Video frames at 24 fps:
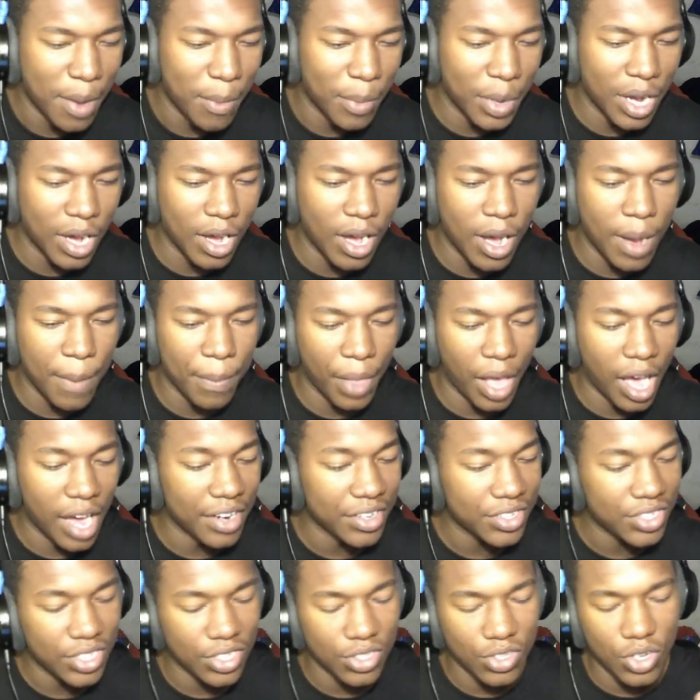But um,
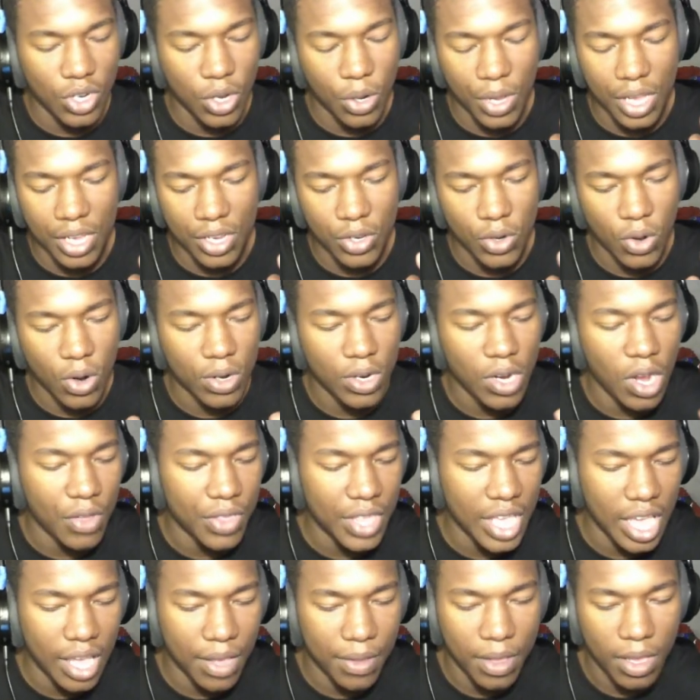honestly, you know, ignoring all
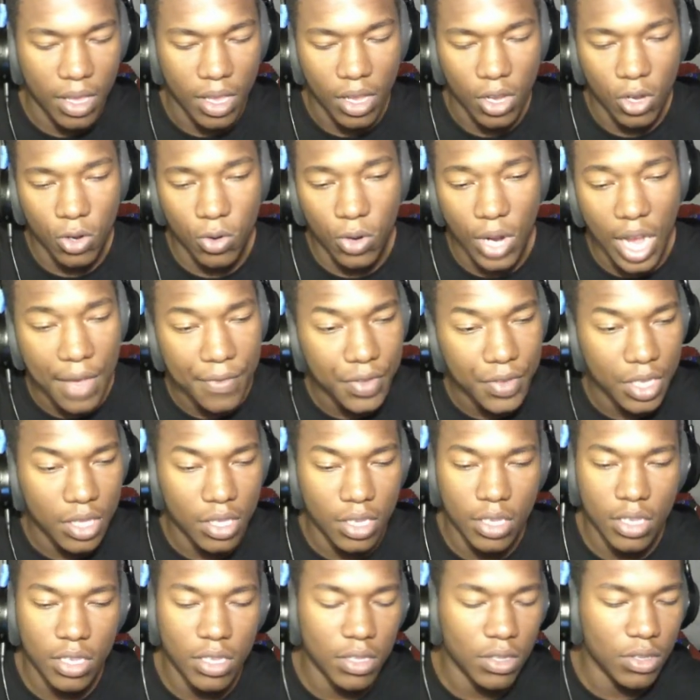that,
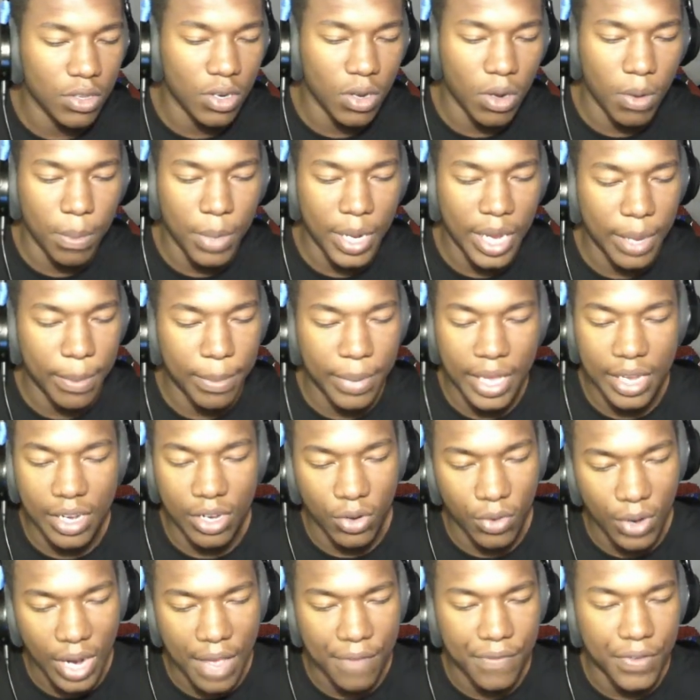graphically, you know, by, by
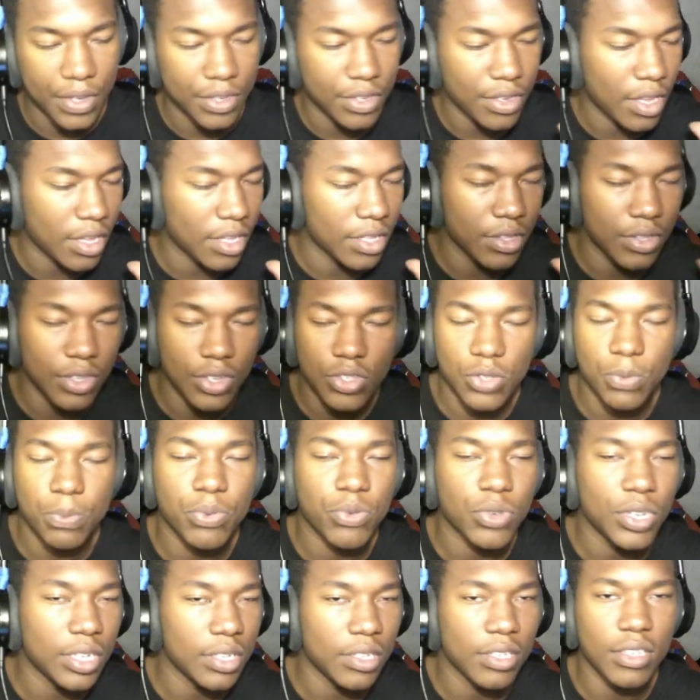the graphics, it looks
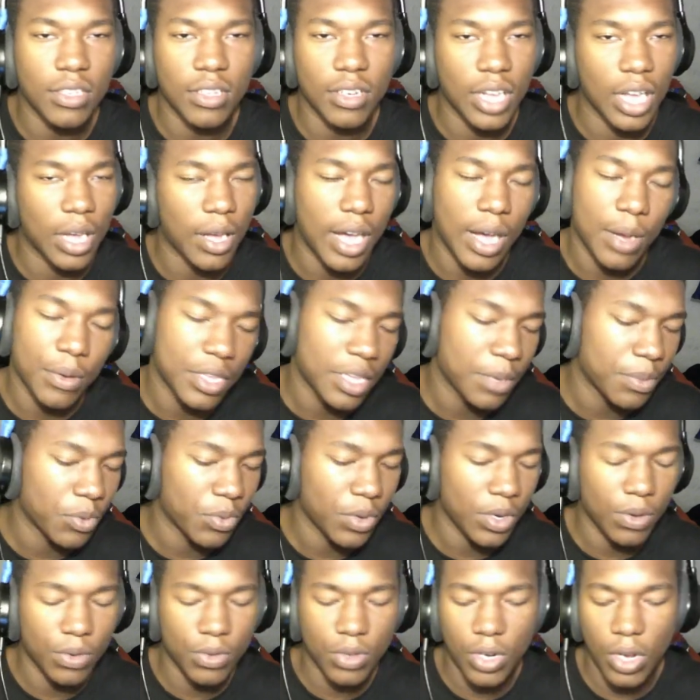pretty good. I'll, I'll keep it
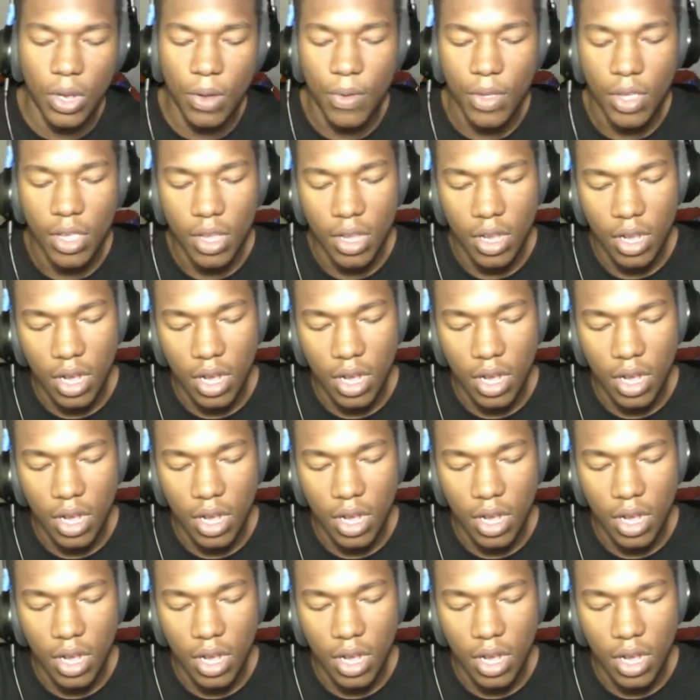real, you know.